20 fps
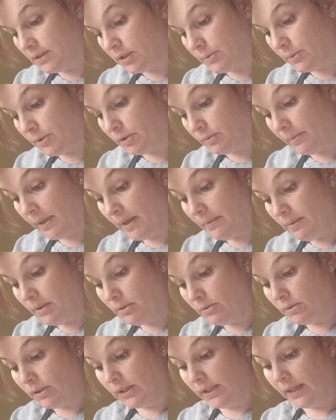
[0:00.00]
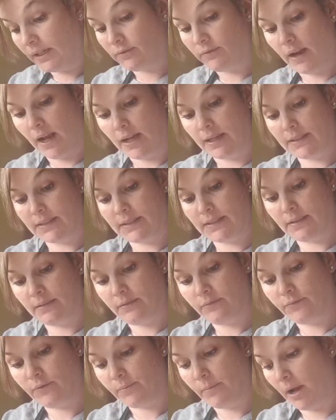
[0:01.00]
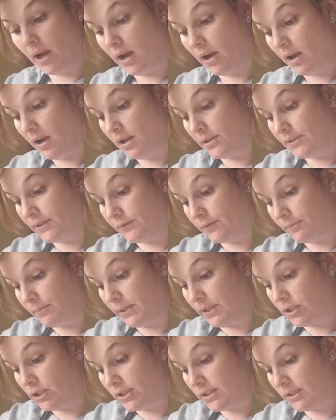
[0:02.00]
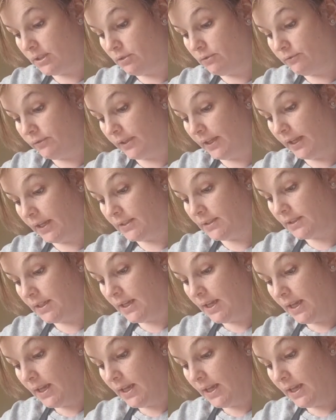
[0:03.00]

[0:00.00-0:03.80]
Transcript: or maybe you collect rocks from all different beaches in Newfoundland,